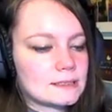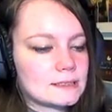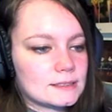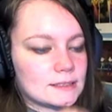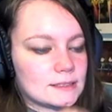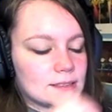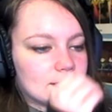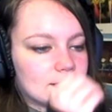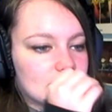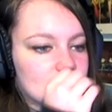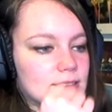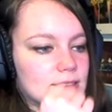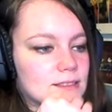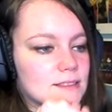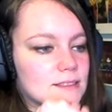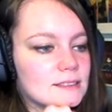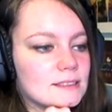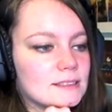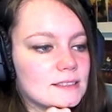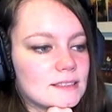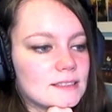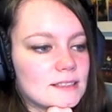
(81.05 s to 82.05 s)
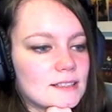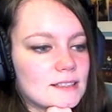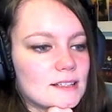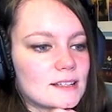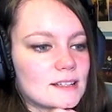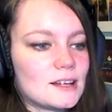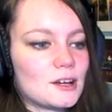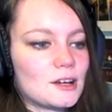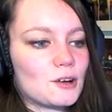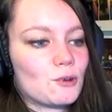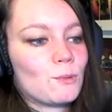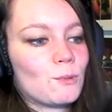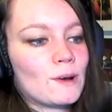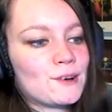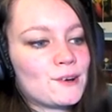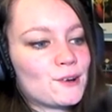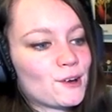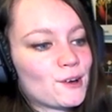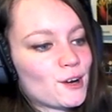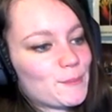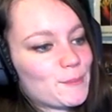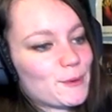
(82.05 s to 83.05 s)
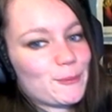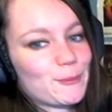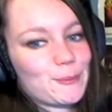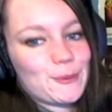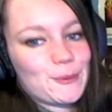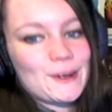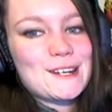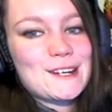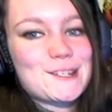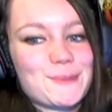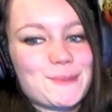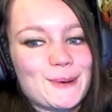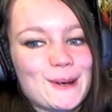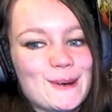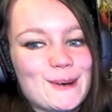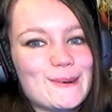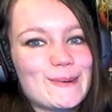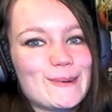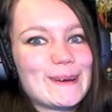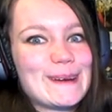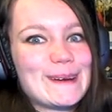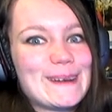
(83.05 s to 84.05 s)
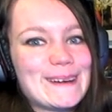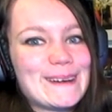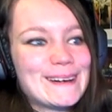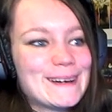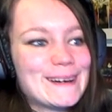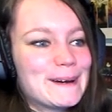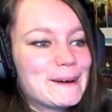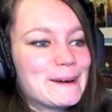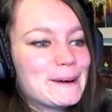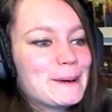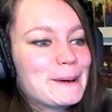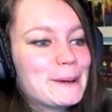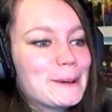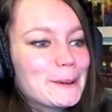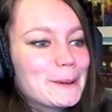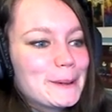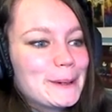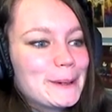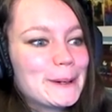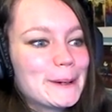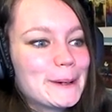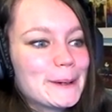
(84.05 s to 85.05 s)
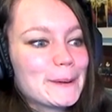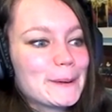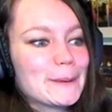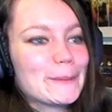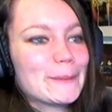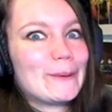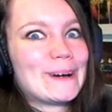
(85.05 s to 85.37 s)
internally things are as tight as they've ever One notable been. breach? Dr. What are, what, are,